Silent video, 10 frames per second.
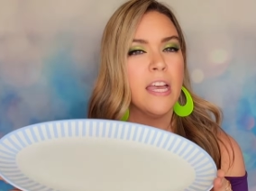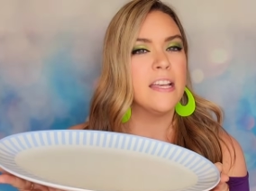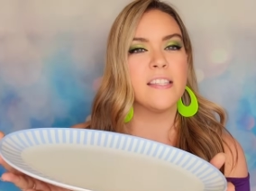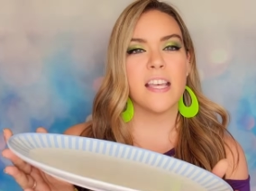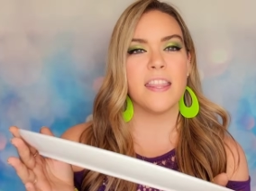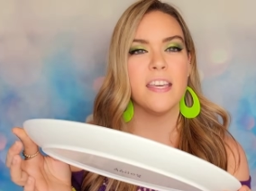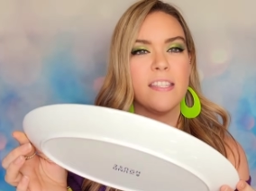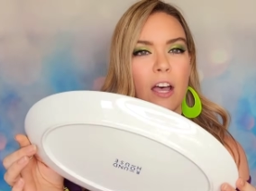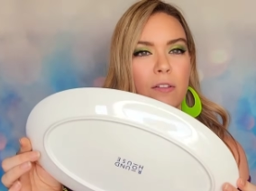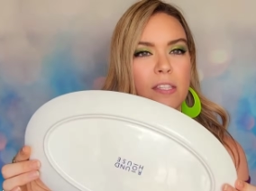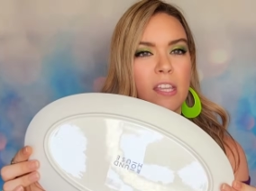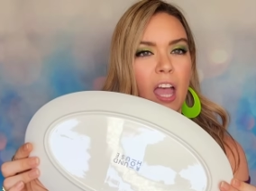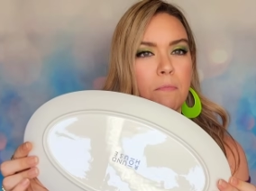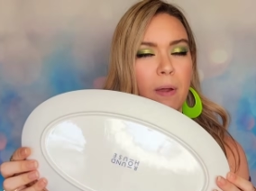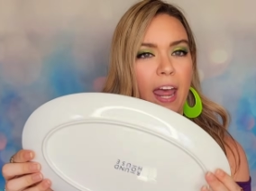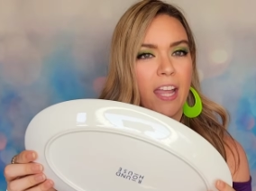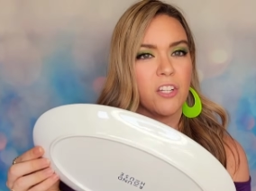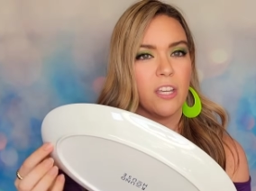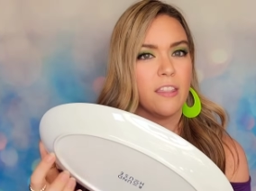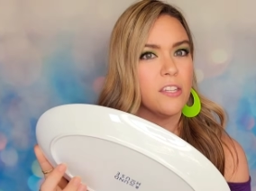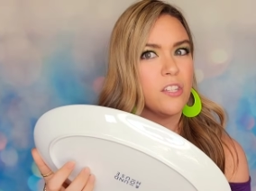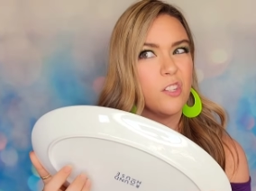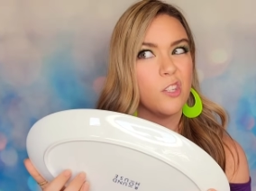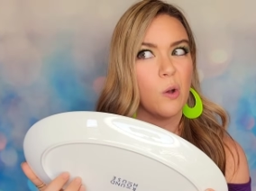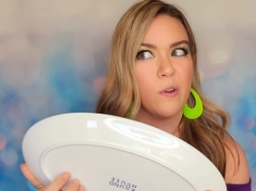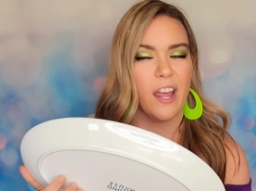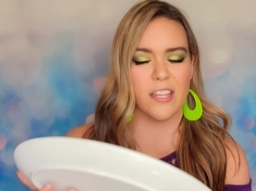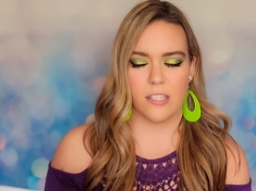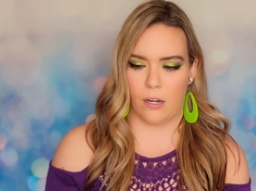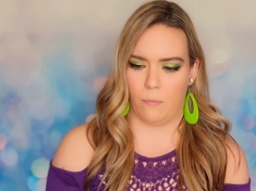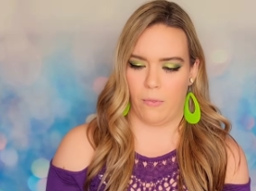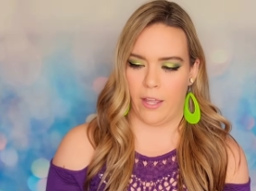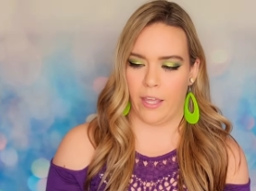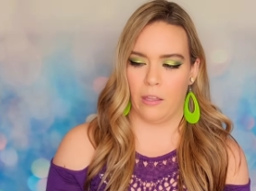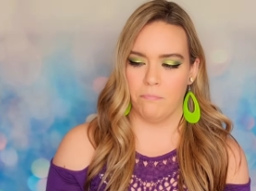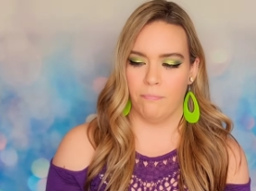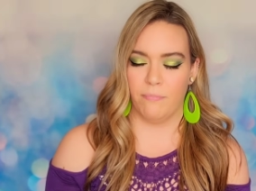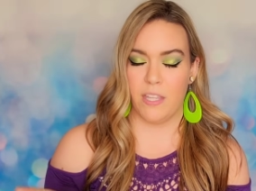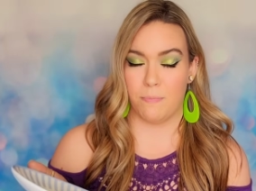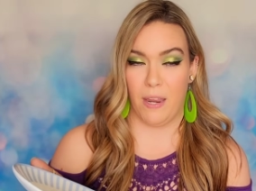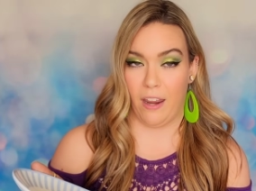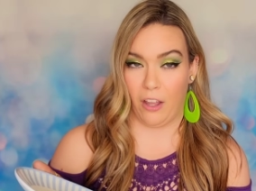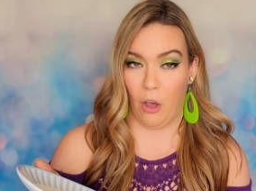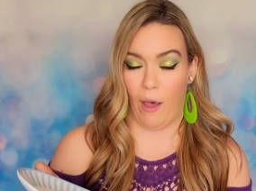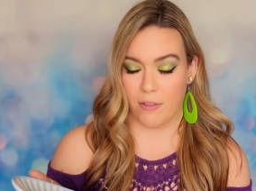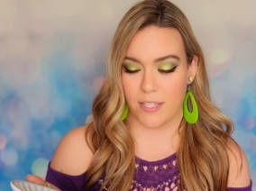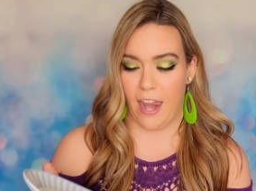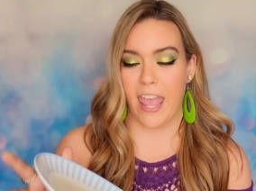set this outside, but actually this is so nice that I'm like, this may not go outside.